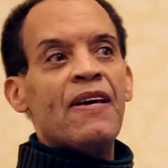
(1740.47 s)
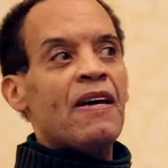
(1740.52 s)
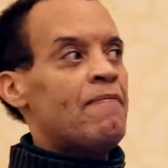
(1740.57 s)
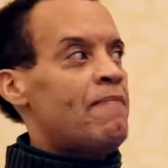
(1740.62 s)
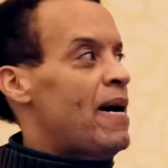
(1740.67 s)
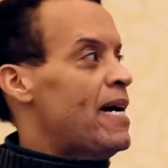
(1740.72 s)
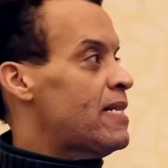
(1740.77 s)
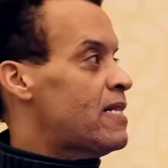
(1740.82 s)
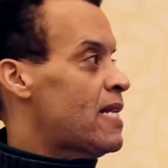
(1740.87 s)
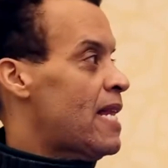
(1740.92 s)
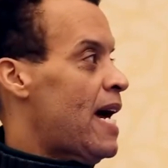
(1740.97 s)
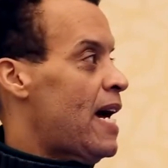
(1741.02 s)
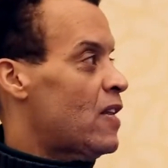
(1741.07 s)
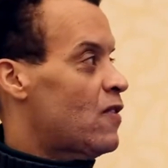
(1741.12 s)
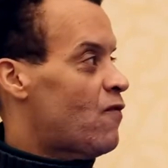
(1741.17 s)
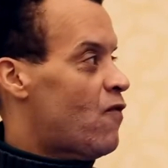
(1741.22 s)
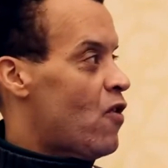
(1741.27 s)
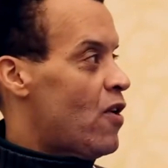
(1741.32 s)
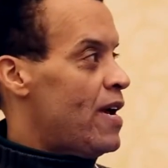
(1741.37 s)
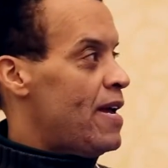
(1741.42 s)
that
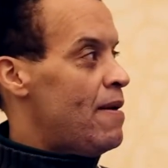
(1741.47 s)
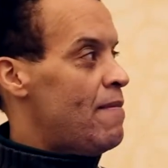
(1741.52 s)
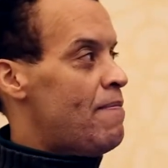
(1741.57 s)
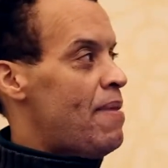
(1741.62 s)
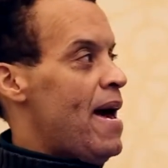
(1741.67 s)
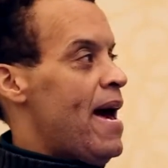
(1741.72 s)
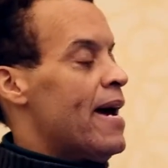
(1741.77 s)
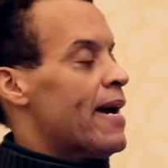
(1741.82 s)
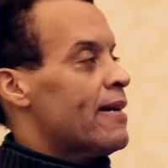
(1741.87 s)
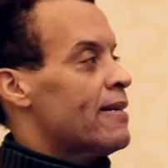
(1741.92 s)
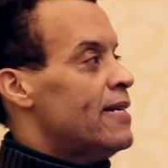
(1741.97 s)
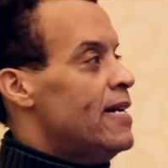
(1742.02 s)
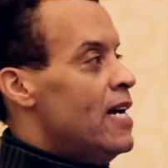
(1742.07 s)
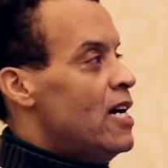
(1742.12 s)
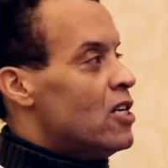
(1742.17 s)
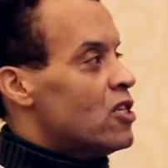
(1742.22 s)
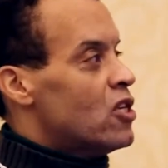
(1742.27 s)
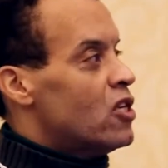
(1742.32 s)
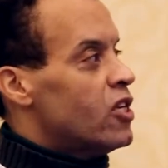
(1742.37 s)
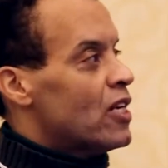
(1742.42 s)
baseline for impact,
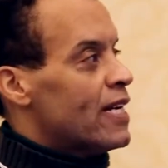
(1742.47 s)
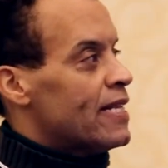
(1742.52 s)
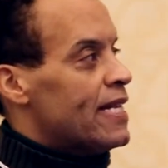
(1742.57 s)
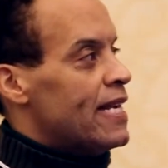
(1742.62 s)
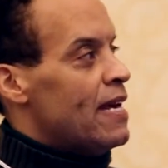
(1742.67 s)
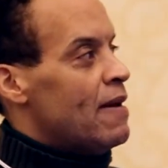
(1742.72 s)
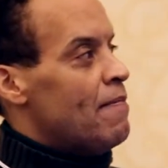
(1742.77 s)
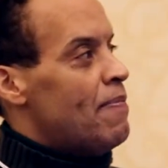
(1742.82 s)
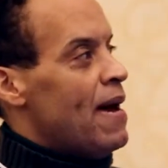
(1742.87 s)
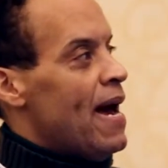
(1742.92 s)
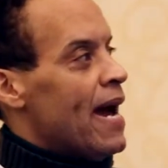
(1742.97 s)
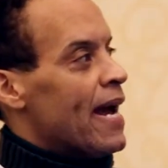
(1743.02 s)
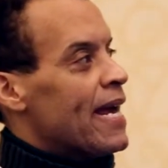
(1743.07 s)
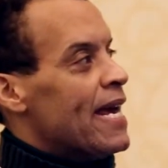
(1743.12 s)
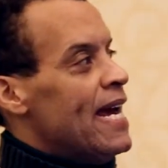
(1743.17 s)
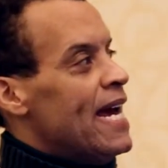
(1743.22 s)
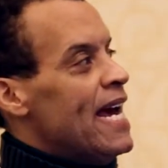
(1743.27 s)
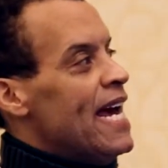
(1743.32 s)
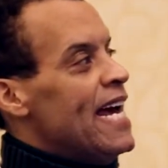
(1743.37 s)
to look at the impact.